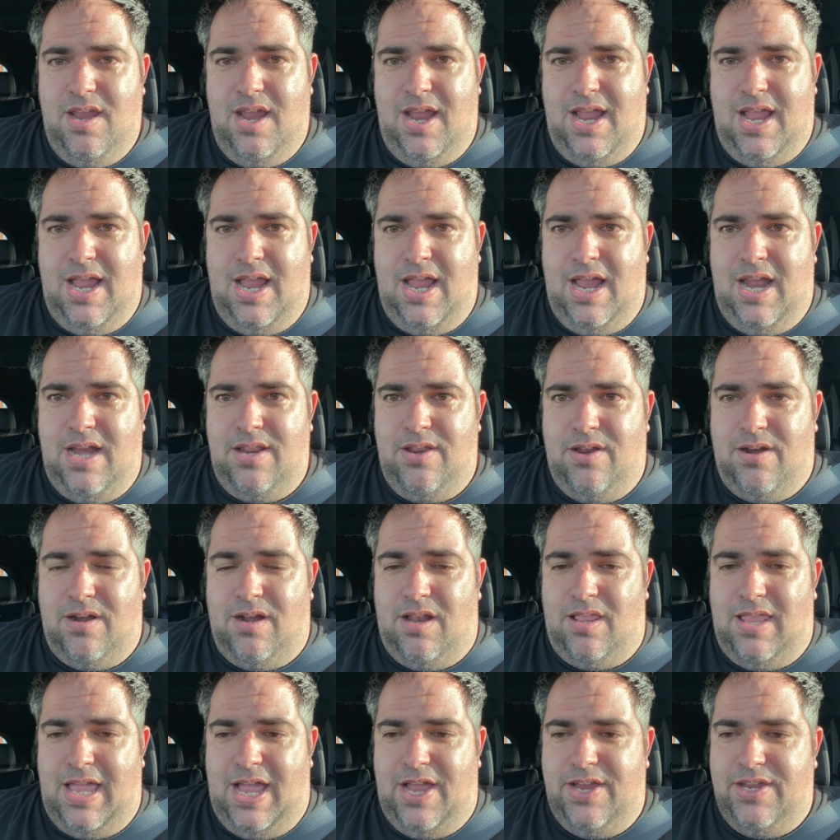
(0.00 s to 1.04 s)
And they're
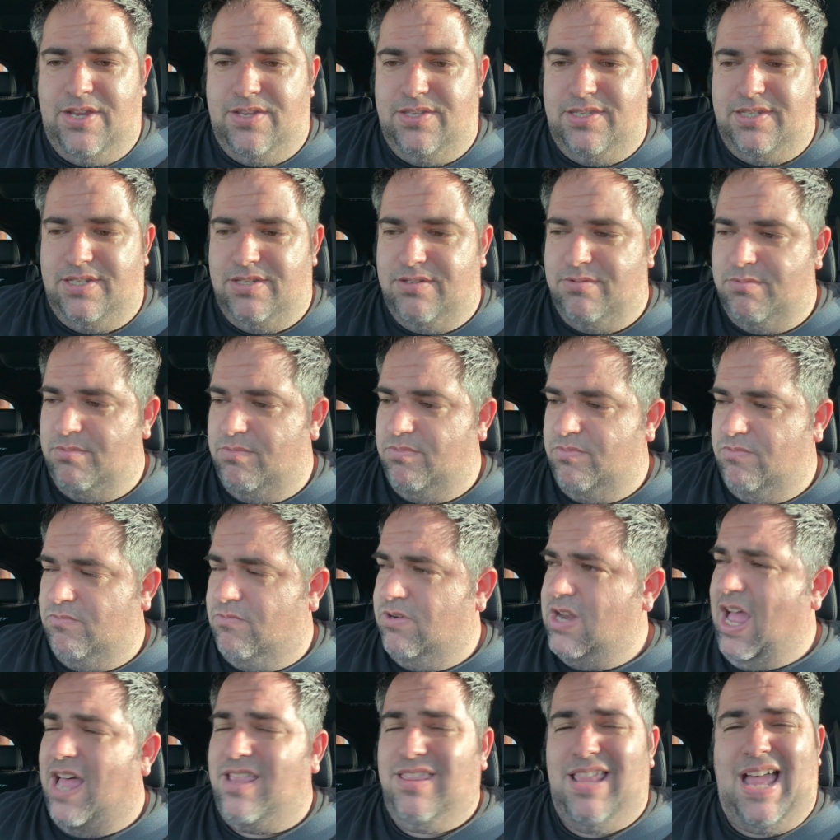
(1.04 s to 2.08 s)
going to allow you to,
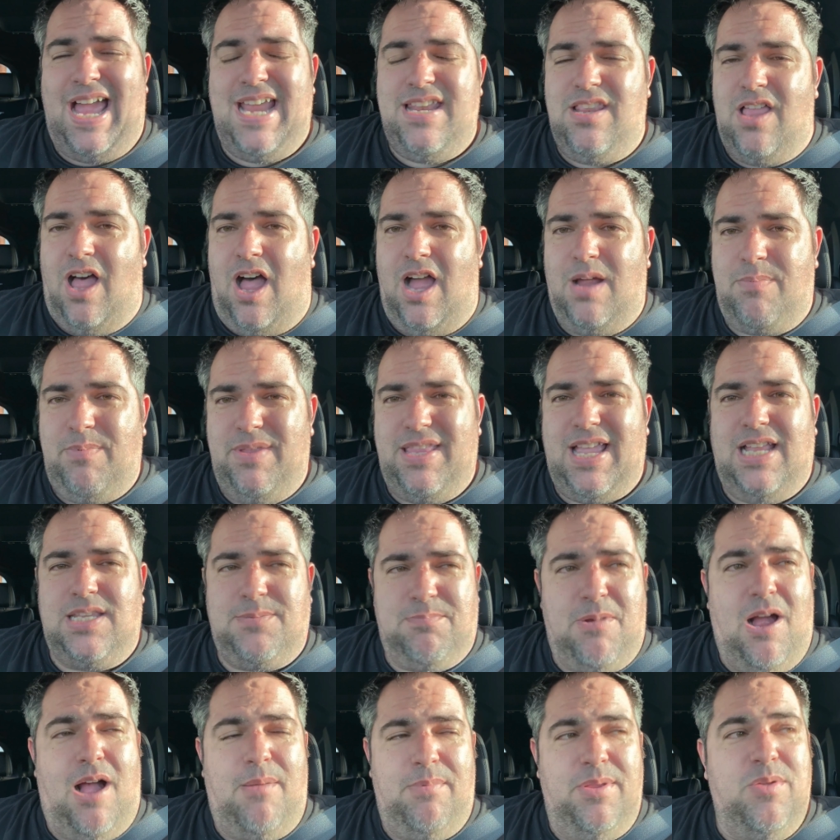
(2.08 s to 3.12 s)
well, not line lock, but that's
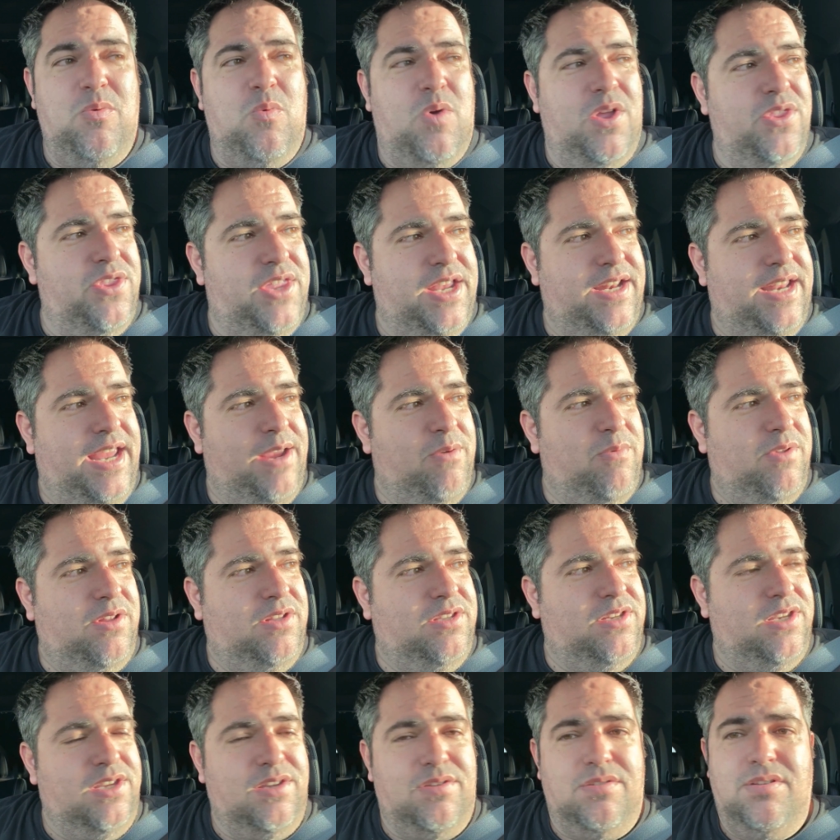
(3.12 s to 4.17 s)
probably one thing they will
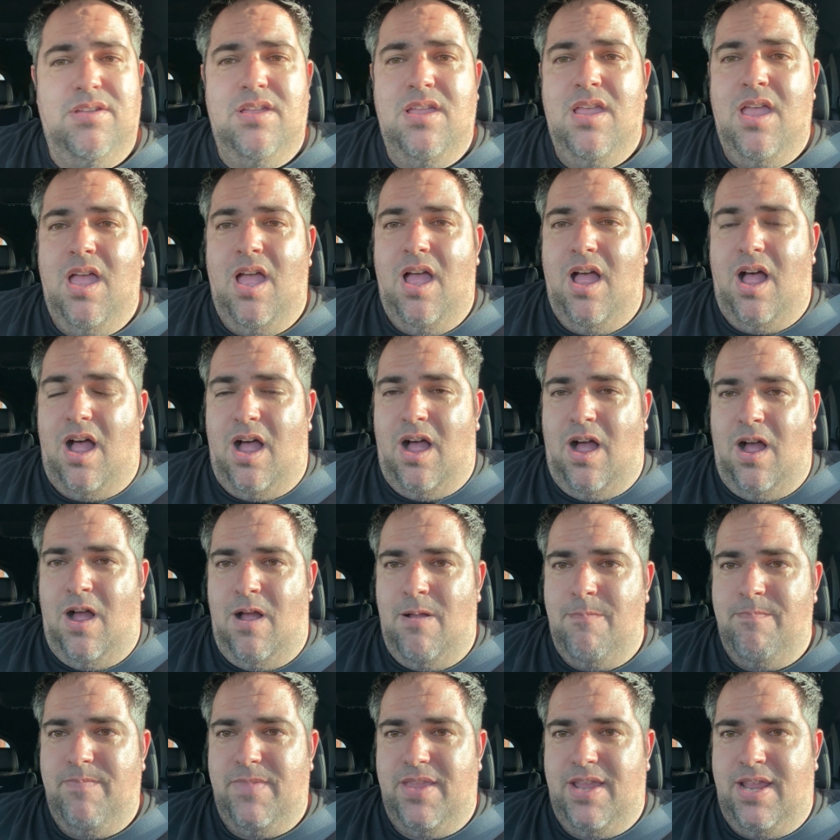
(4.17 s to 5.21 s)
do.
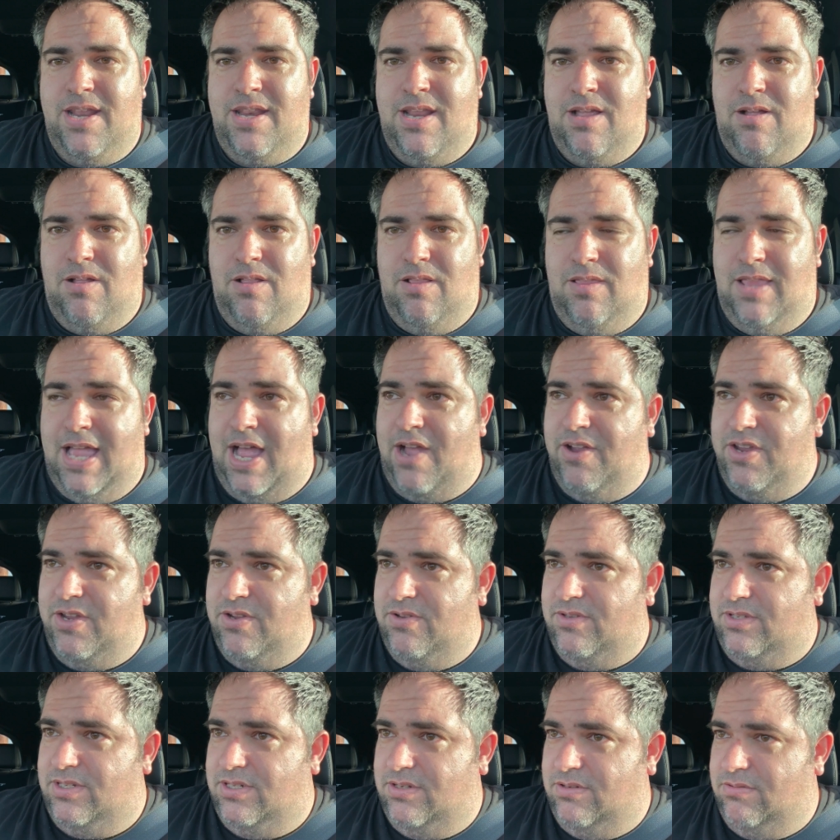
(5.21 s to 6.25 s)
And they'll allow
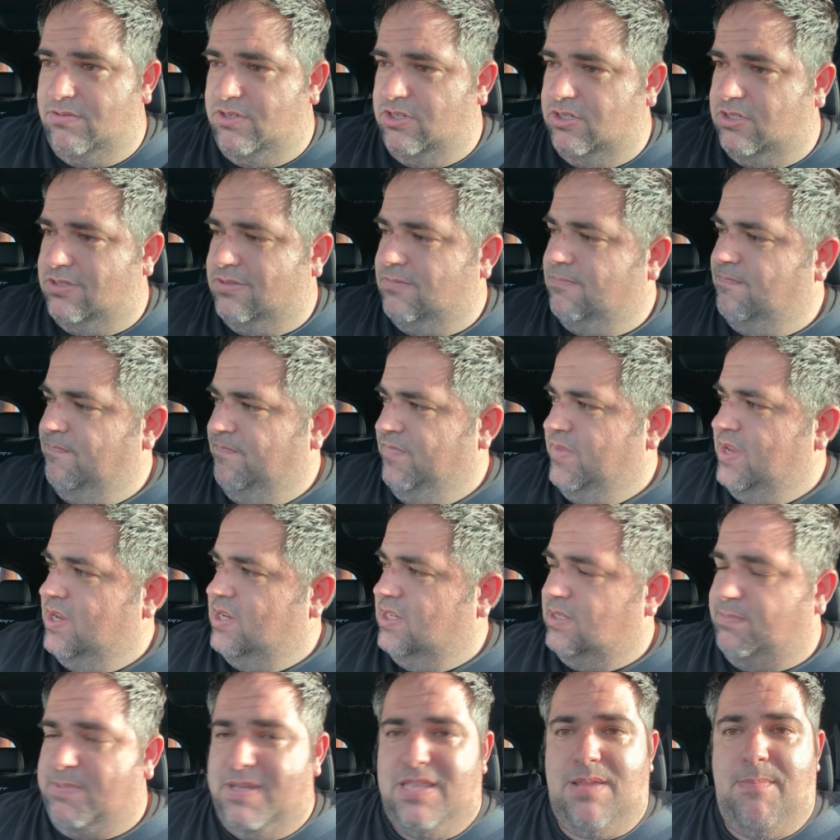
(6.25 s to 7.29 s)
you to just
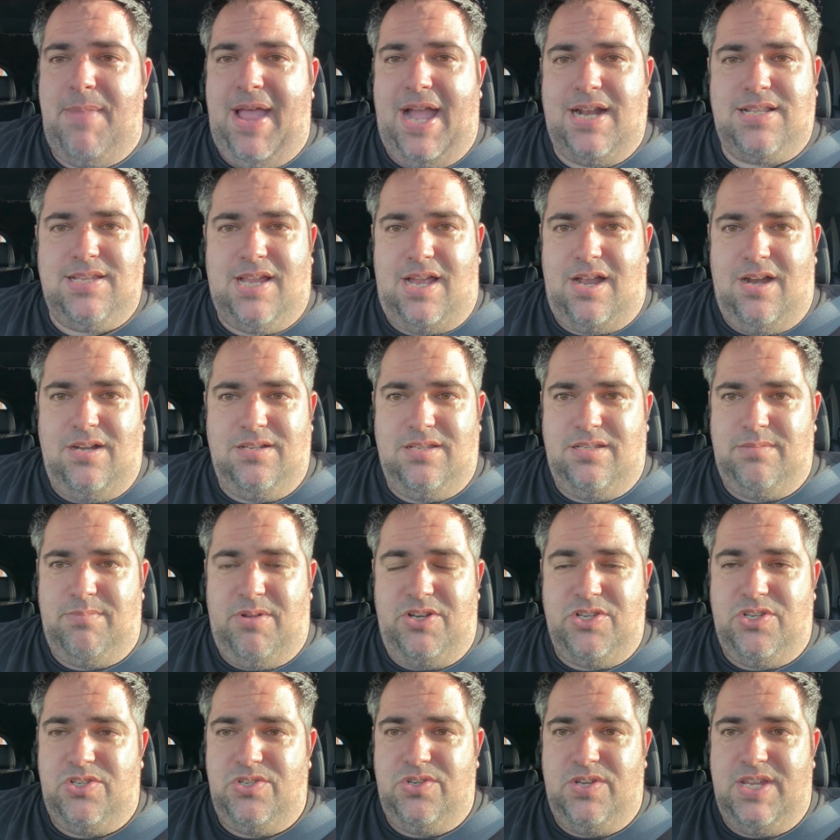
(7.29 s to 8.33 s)
spin the back tires as
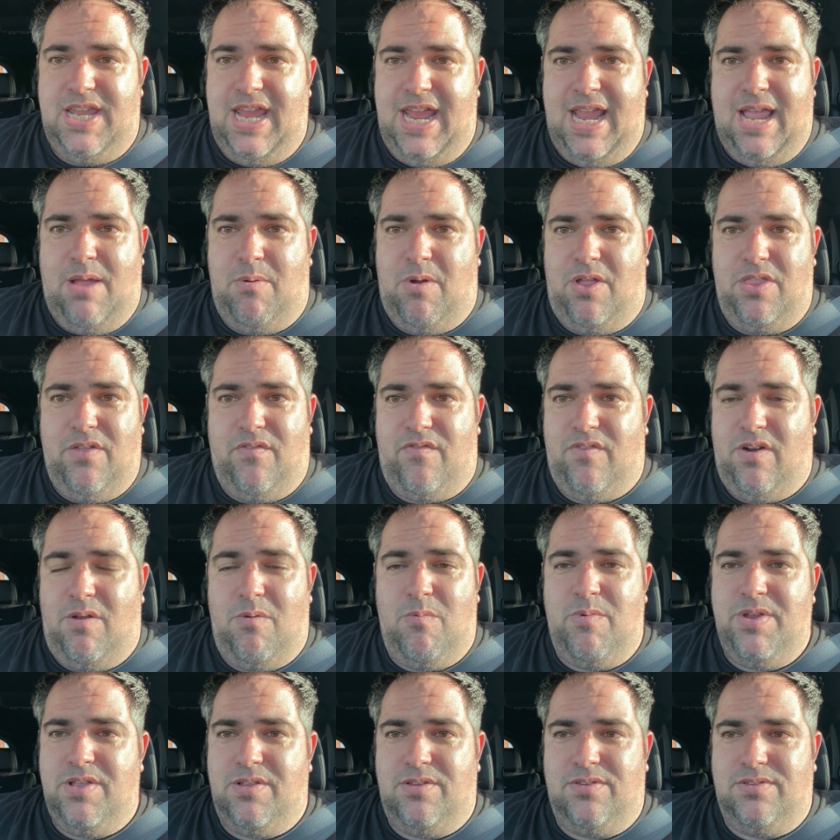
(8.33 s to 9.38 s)
much as you can while the
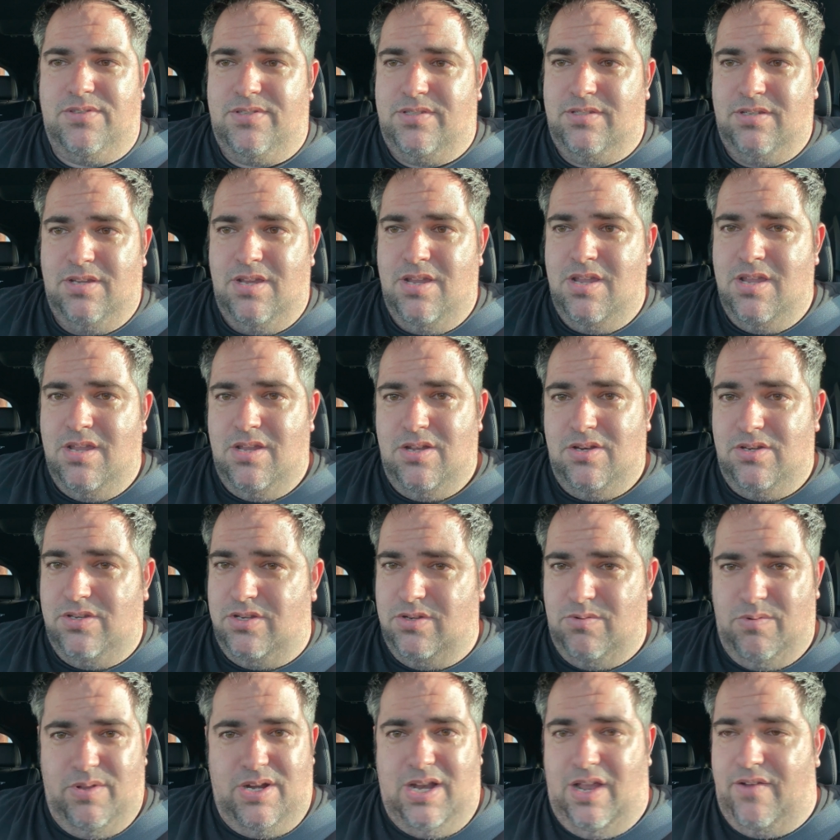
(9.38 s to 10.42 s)
front wheels
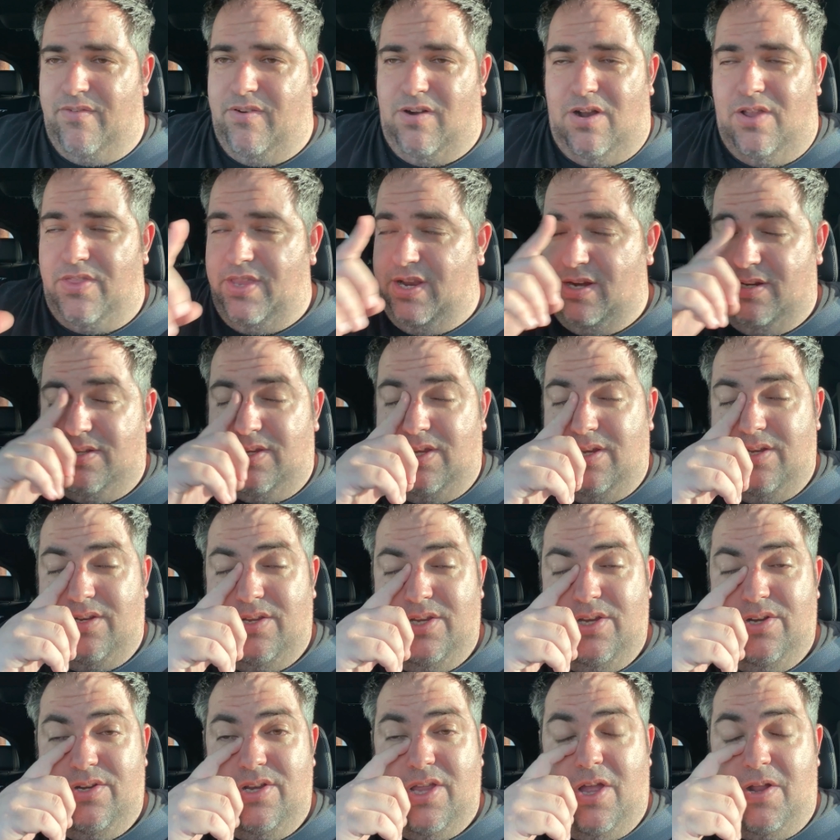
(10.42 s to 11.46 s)
do whatever on there. So you can
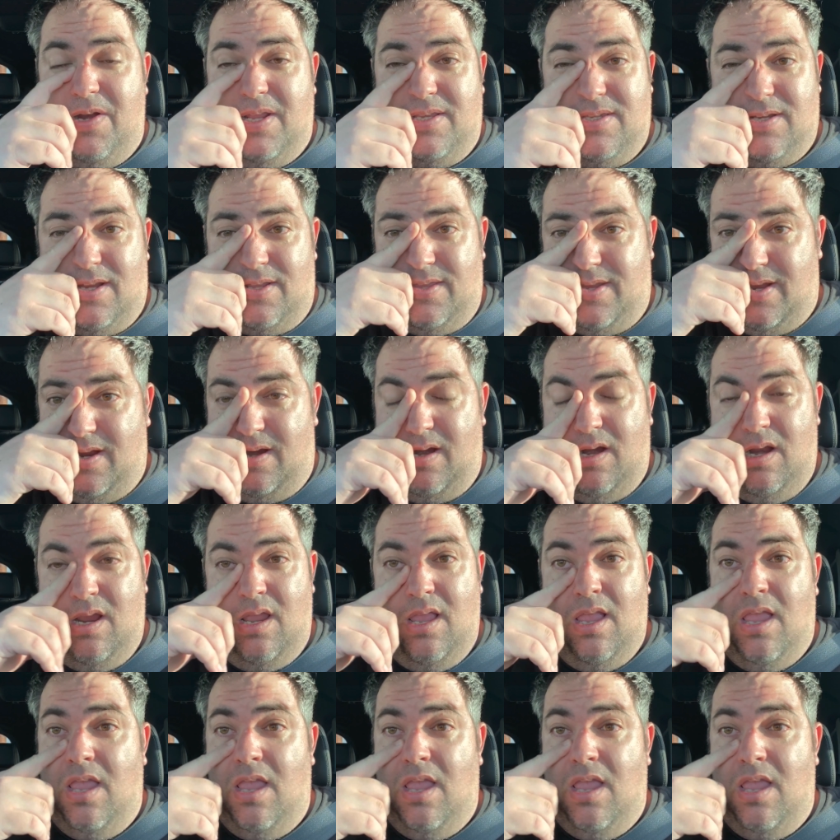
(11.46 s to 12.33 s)
do your donuts on there.